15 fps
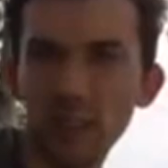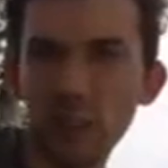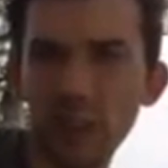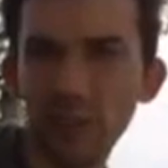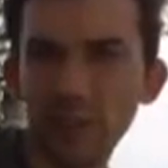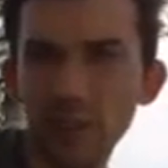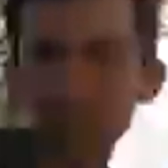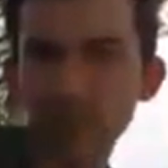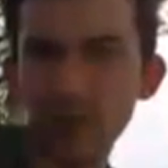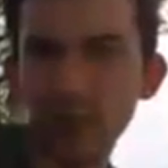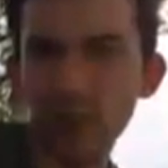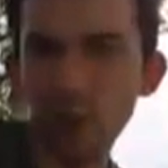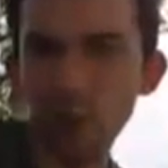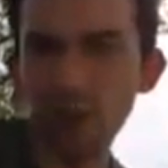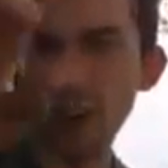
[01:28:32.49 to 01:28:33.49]
although I have to
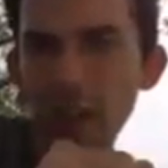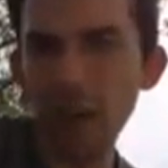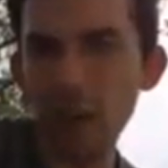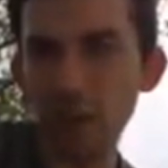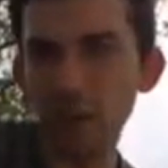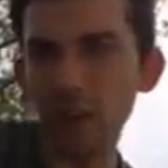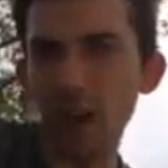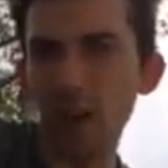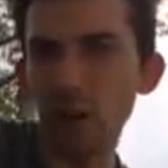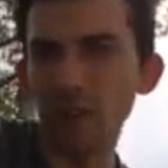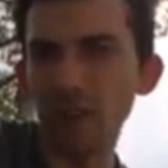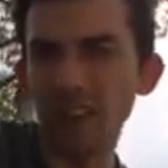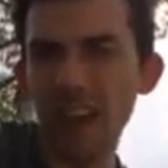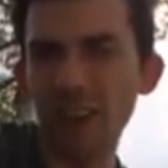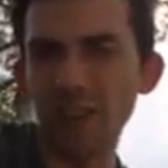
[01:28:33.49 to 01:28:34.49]
figure out where I am and
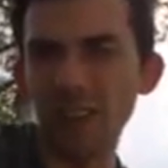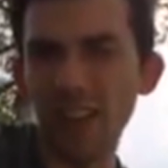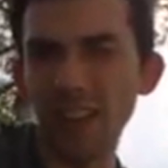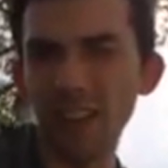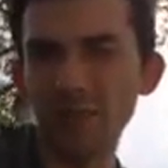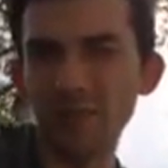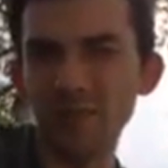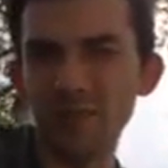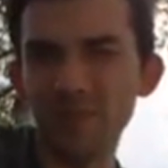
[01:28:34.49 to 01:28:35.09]
how to navigate.